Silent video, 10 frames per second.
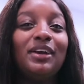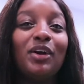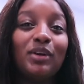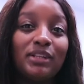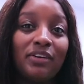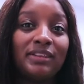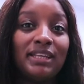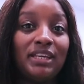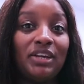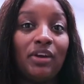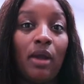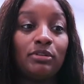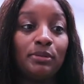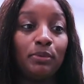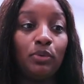Earlier in the year I
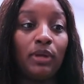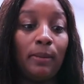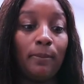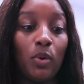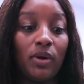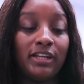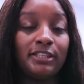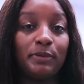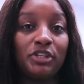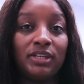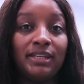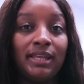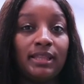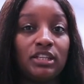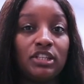was uploading more, especially in
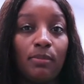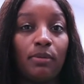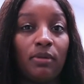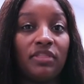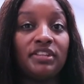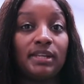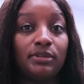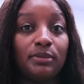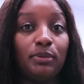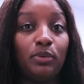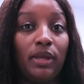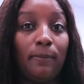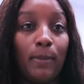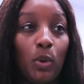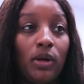like the summer months I was uploading
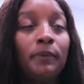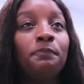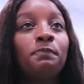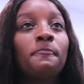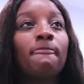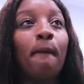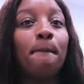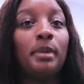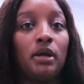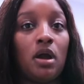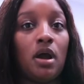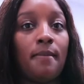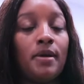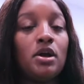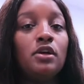more but
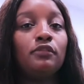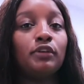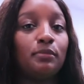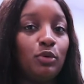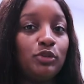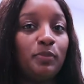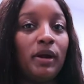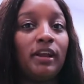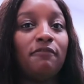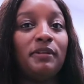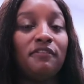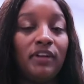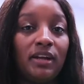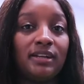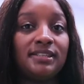um for the most part i've been
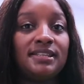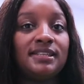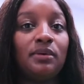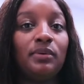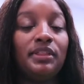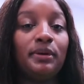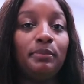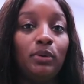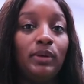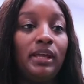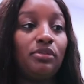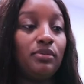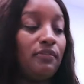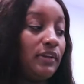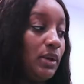very consistent with uploading three
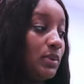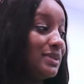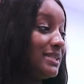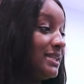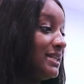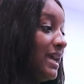videos